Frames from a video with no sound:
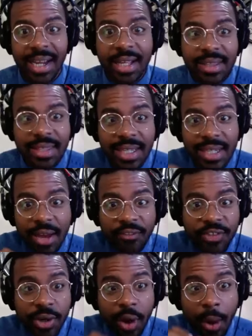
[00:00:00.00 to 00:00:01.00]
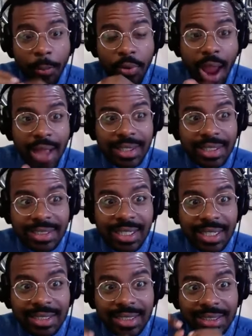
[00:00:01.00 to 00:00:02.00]
And then I figure out practice
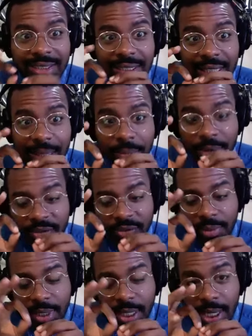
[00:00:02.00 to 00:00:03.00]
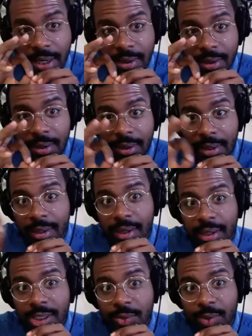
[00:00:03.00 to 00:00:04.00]
techniques to get me from here
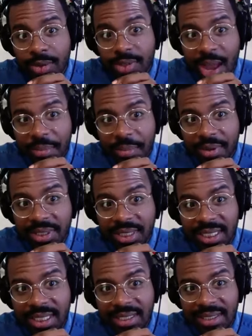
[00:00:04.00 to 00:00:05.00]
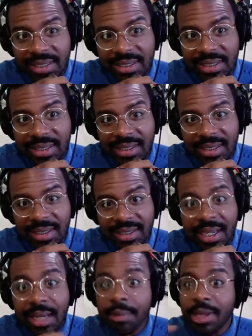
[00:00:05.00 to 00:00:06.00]
to where that person is.
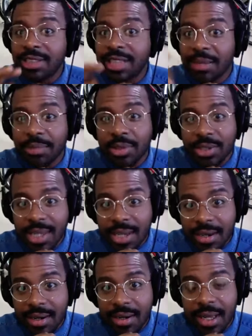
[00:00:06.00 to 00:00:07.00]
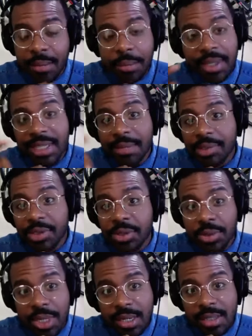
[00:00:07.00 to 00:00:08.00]
It may take me a year, it may take me
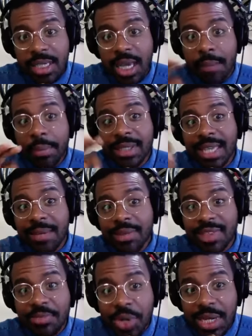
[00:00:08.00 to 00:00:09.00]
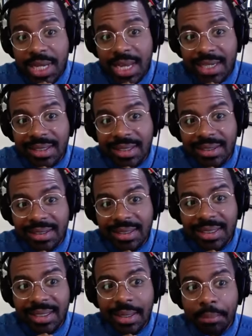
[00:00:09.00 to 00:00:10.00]
two years, it may take me three years,
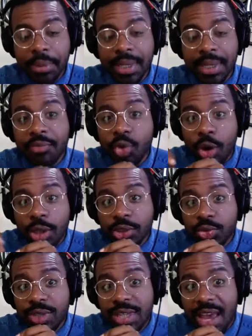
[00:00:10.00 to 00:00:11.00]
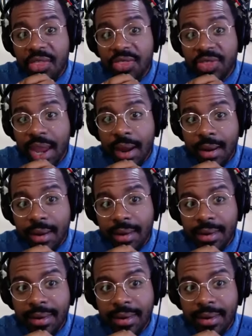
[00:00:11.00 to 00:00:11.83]
but I'm going to get there.